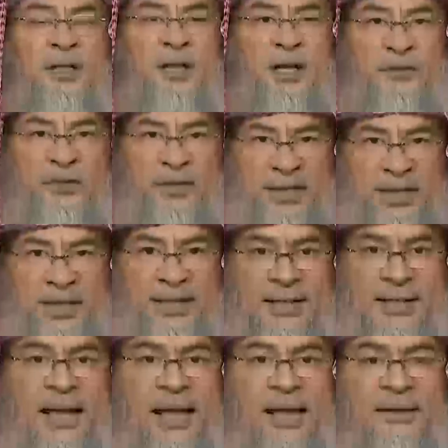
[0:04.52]
covers
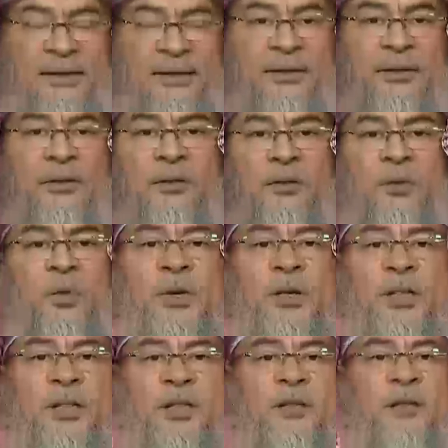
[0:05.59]
his head
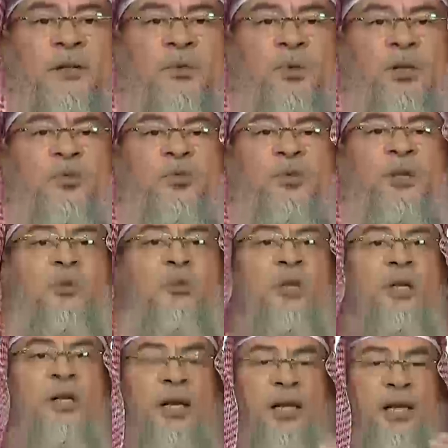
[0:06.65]
with what we
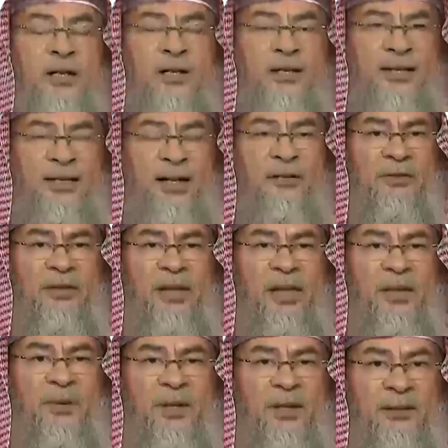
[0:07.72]
wear here in Saudi
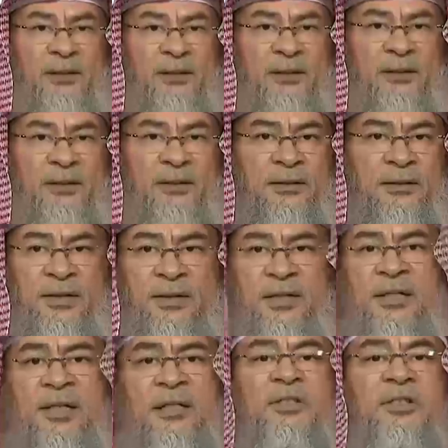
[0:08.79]
Arabia, this
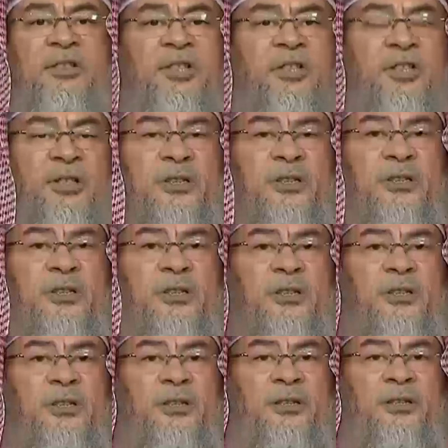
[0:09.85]
is our traditional
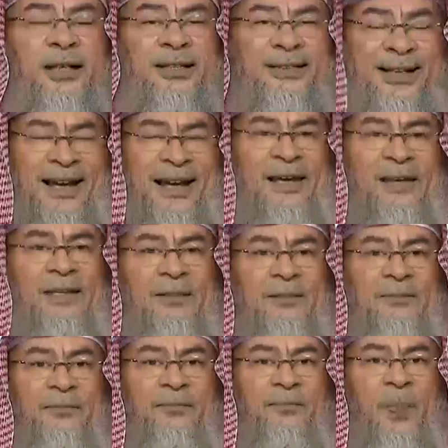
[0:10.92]
attire.
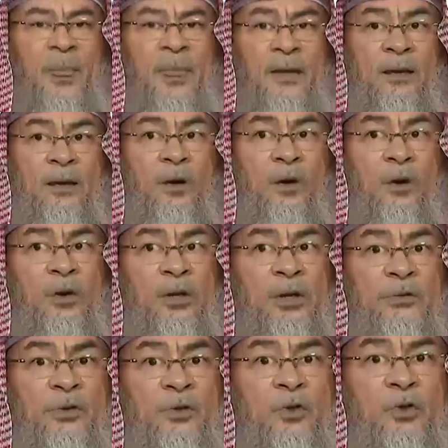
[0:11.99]
Or
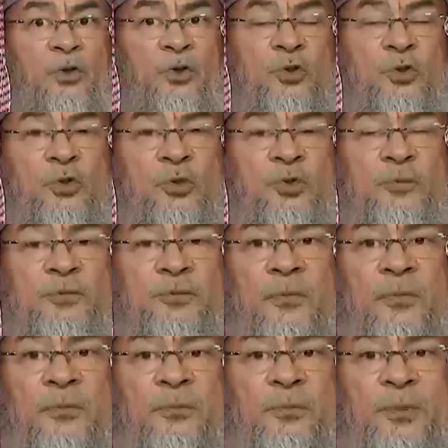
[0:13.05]
if you go to
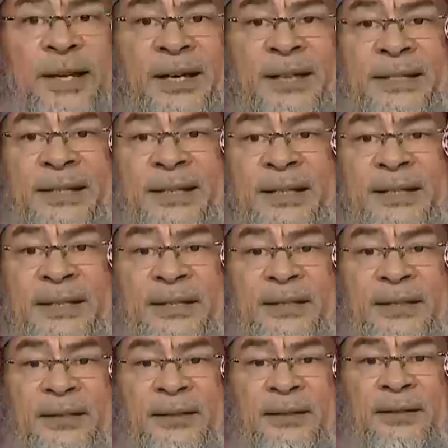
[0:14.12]

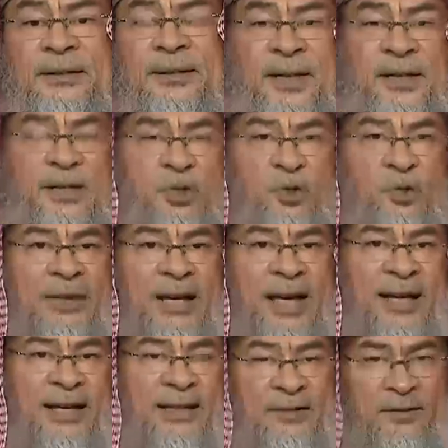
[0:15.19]
places like
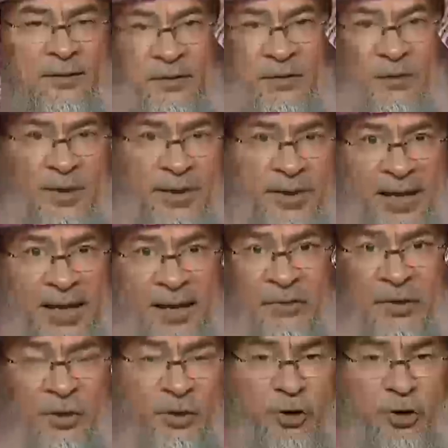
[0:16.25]
Sudan, where they
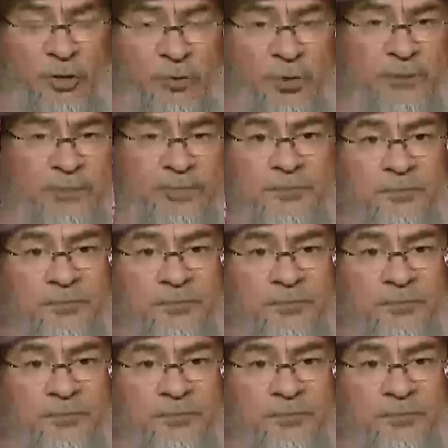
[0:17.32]
have the turban,